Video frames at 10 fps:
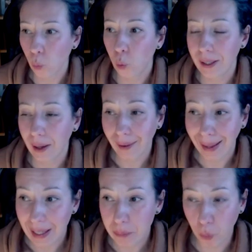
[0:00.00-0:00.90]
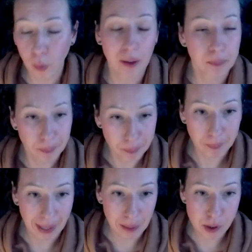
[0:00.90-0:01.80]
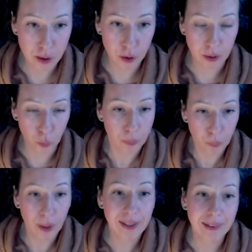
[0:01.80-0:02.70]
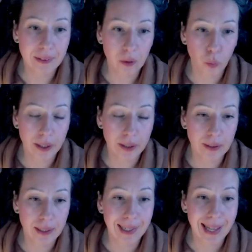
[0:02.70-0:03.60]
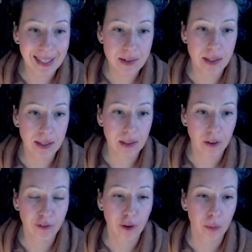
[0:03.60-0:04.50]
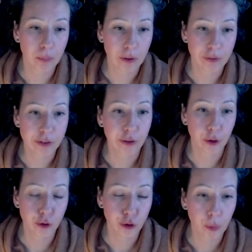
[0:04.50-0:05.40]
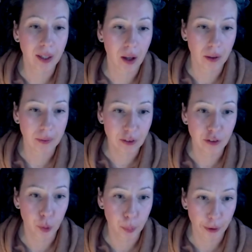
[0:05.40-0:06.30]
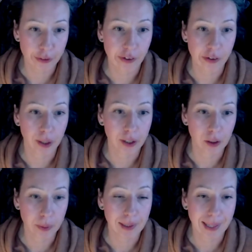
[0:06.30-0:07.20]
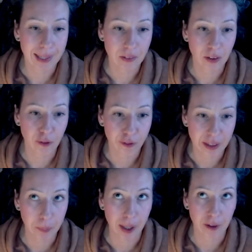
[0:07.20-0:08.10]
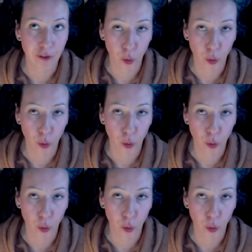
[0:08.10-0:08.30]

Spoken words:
We are Absolutely. We're collecting from, so during our interview process, we're going to be collecting feedback